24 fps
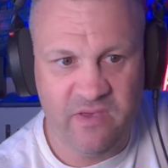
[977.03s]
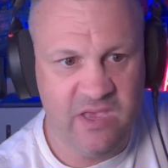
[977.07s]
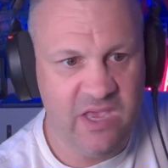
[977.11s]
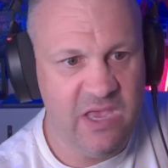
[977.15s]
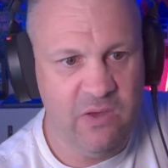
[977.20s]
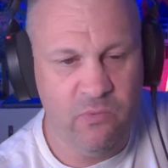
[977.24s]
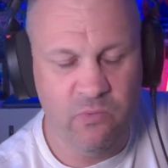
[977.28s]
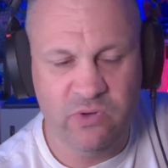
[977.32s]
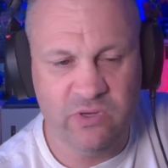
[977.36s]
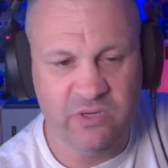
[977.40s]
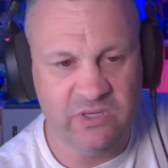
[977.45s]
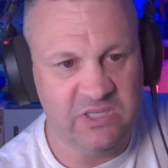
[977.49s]
He
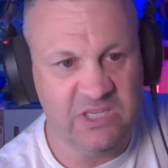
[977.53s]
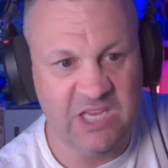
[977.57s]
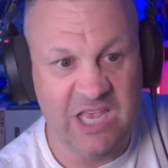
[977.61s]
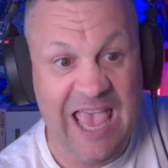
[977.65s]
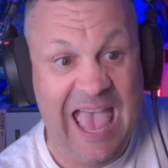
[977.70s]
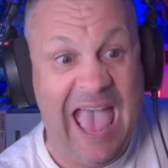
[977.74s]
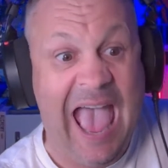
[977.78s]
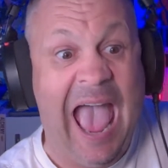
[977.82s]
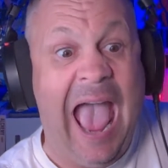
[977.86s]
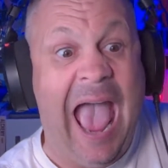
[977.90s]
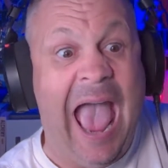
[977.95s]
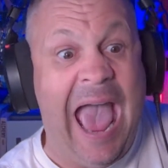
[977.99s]
was
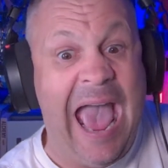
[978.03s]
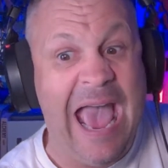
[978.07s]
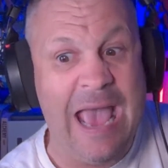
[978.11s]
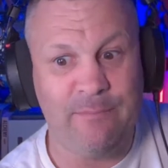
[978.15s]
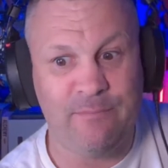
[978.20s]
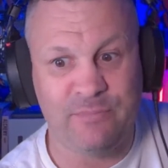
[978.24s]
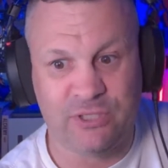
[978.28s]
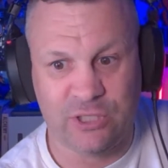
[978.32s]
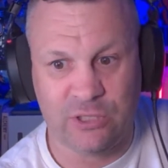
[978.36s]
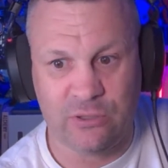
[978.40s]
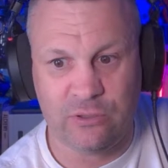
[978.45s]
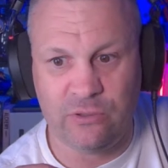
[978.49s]

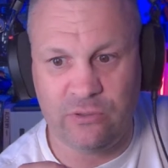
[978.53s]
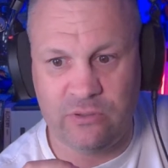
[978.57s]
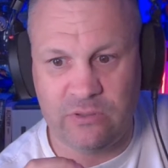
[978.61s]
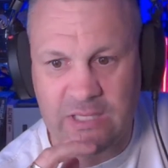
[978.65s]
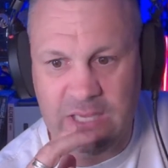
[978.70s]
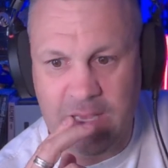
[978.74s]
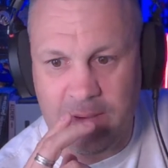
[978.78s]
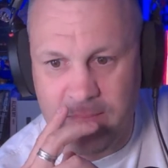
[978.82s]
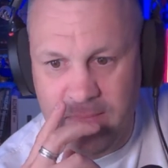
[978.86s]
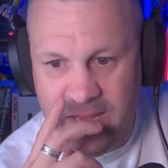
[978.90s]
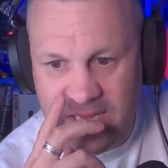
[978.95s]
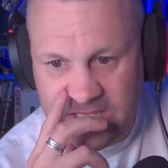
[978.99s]

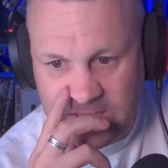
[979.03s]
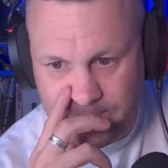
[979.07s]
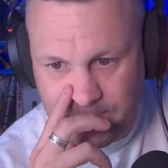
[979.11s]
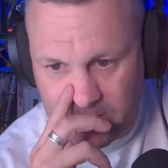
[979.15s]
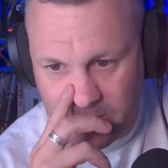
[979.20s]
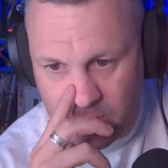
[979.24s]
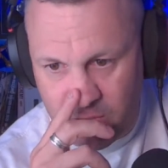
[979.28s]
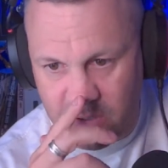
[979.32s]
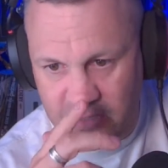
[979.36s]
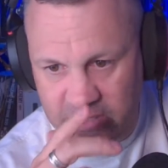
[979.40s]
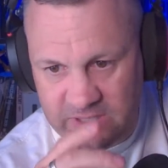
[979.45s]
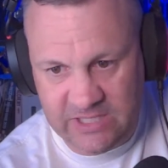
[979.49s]
absolutely immense. But
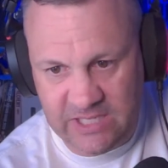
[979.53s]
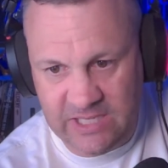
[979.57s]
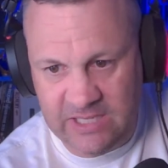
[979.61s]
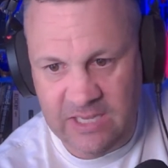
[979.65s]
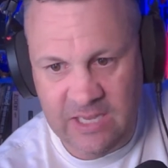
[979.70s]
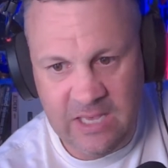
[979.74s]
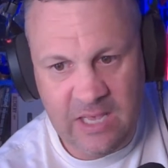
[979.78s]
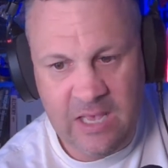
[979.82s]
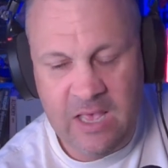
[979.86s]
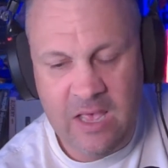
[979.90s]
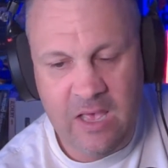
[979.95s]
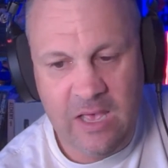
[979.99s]
like I said,
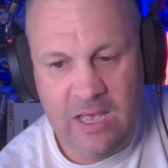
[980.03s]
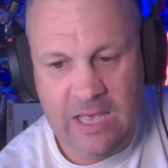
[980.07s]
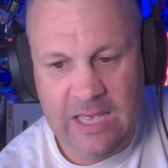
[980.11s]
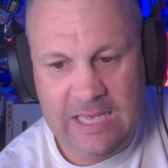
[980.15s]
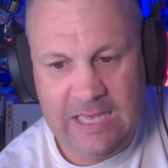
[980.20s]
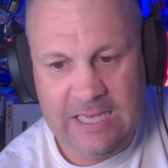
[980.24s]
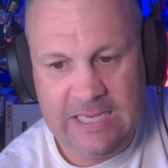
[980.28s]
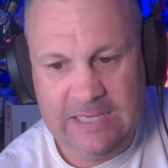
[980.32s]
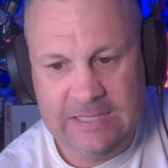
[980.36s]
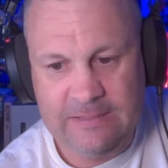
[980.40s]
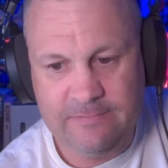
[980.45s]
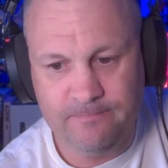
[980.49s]

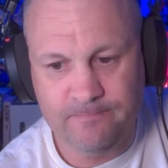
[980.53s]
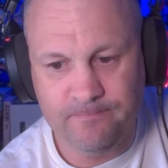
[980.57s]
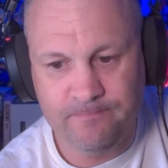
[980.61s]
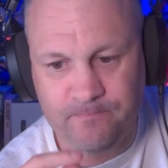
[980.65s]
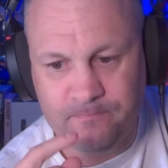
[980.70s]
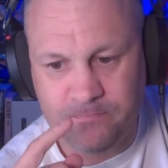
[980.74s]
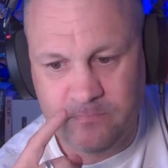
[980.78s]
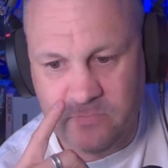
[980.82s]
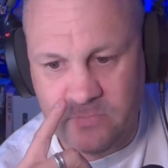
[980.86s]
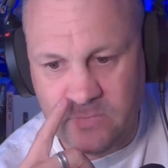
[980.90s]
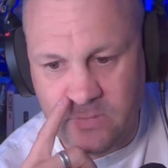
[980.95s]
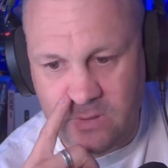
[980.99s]

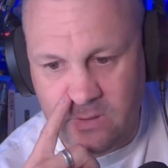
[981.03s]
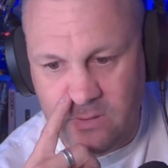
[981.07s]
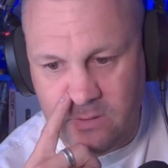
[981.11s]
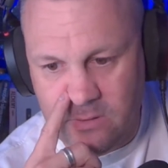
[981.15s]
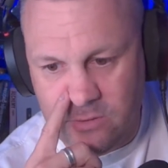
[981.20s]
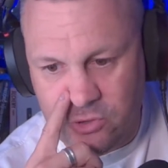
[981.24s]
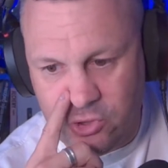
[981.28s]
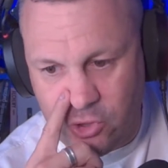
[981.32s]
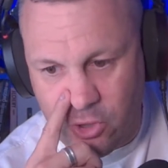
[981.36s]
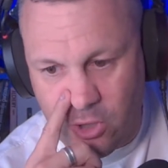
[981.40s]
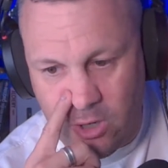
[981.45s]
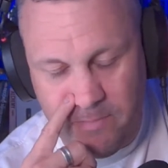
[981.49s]

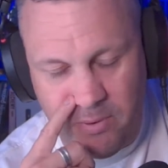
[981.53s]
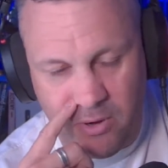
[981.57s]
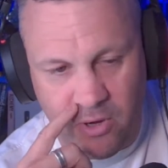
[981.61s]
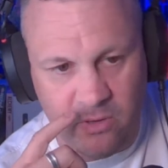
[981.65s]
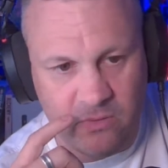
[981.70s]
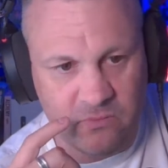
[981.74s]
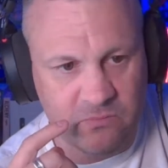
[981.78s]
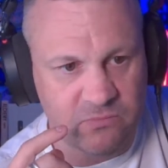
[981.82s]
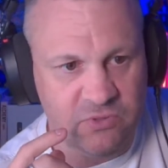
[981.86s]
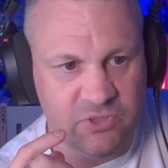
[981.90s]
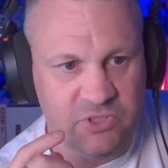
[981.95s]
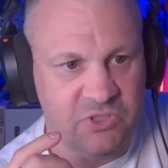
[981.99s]
Shai
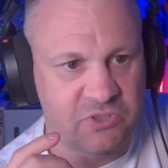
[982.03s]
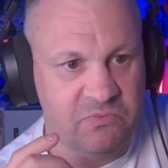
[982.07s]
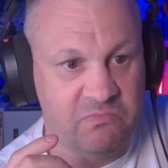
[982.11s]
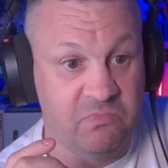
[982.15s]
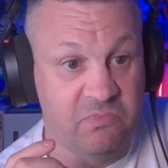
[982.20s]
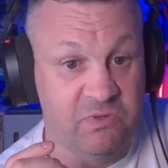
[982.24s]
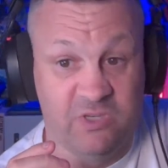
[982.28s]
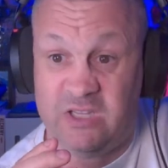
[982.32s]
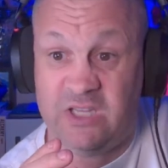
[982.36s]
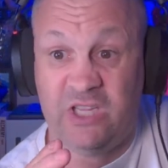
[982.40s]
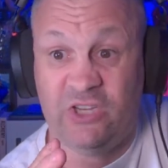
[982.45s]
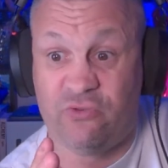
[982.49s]
Bolton was
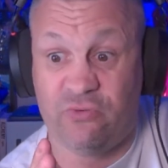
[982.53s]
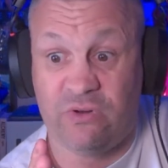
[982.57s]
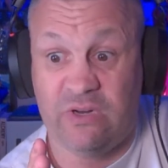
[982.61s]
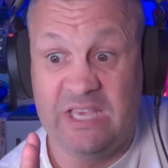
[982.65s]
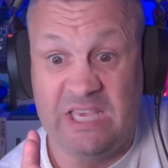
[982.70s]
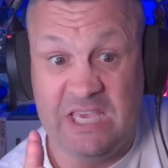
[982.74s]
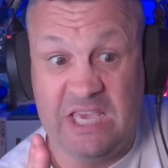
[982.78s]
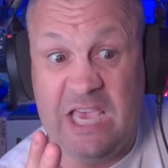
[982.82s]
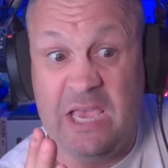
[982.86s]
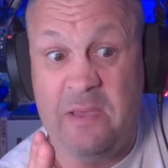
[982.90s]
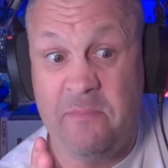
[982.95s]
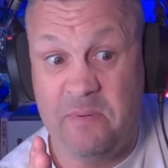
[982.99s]
literally
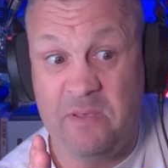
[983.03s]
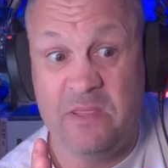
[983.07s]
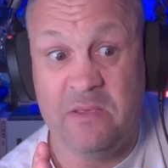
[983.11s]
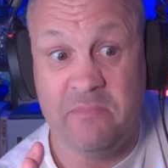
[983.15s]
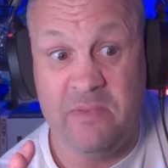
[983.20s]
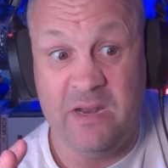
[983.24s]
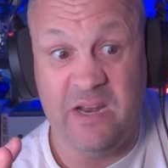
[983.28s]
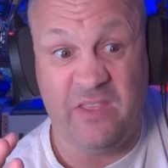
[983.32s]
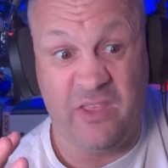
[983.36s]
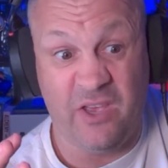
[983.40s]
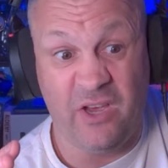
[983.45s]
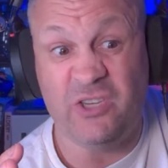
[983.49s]
keeping them
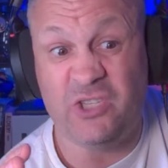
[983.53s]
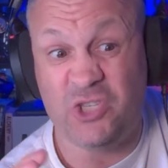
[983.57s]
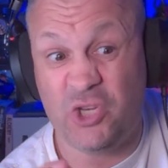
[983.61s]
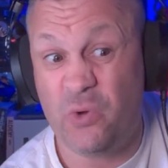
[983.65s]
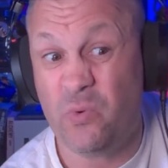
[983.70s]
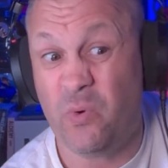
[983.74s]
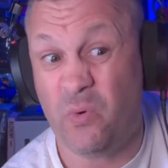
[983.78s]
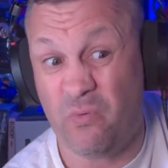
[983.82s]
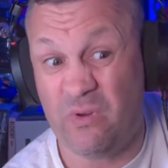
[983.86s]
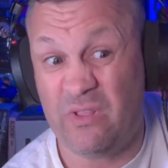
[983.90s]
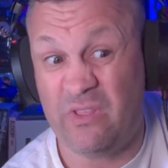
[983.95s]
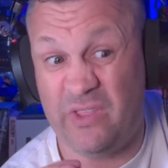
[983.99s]
in it. Those two
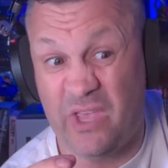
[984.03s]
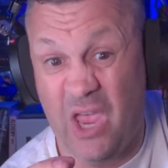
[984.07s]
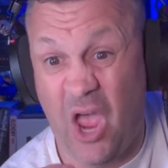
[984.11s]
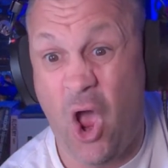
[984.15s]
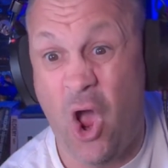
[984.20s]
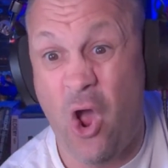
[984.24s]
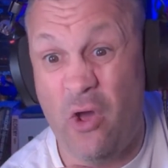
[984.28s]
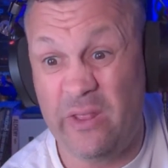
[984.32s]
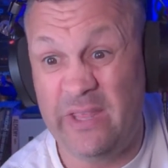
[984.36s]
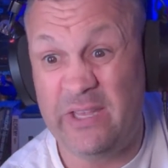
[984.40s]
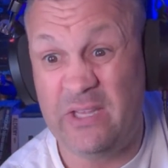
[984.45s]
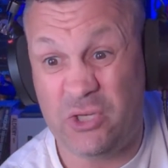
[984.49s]
were the
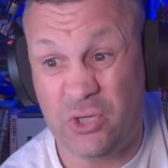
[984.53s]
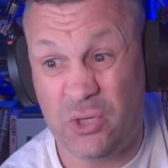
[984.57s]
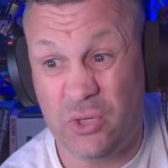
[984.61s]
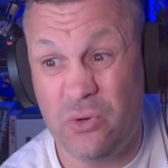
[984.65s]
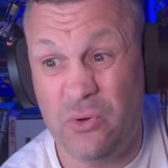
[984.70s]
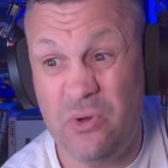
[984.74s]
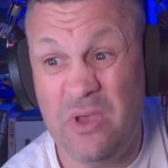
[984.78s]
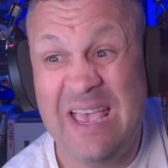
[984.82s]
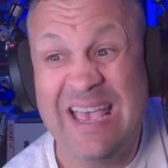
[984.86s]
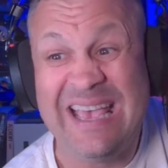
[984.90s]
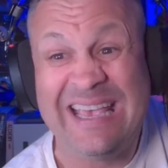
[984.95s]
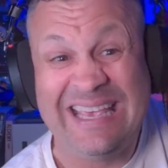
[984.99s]
only
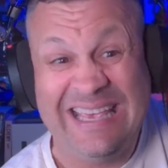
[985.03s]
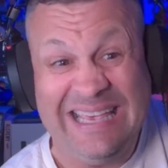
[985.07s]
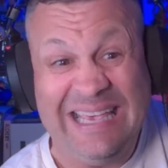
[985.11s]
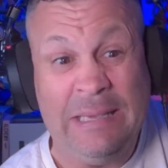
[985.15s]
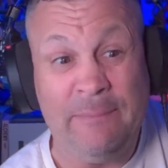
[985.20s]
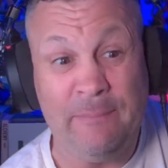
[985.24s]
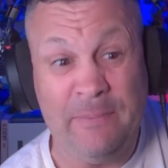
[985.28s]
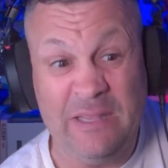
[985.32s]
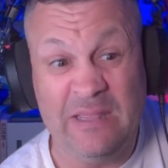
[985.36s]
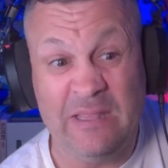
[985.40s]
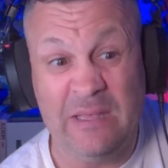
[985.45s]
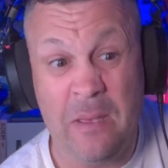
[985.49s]
two
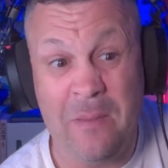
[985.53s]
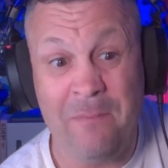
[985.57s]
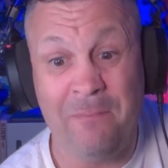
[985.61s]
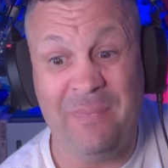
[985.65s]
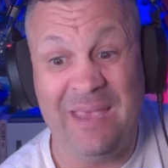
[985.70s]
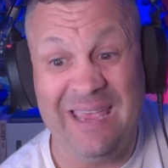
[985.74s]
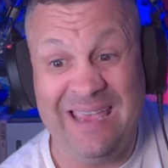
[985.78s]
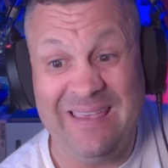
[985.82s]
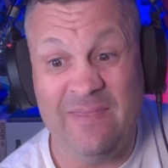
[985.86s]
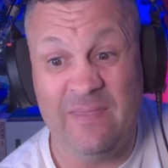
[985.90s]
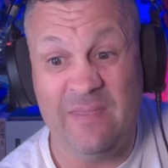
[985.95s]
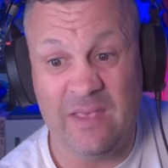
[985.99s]
keeping them
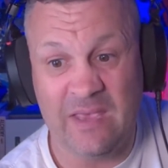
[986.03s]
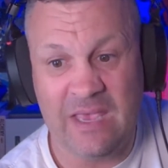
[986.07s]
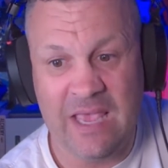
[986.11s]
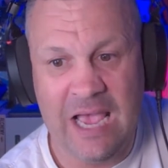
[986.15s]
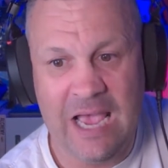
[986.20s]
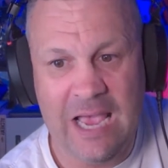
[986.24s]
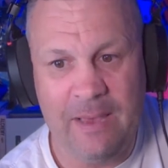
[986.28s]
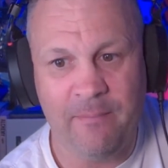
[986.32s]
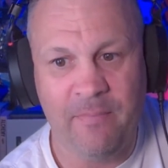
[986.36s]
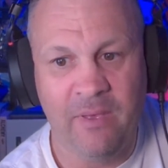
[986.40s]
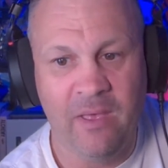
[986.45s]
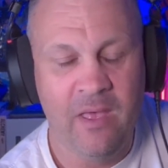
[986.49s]
in the
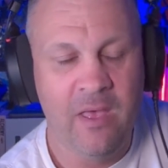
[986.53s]
game.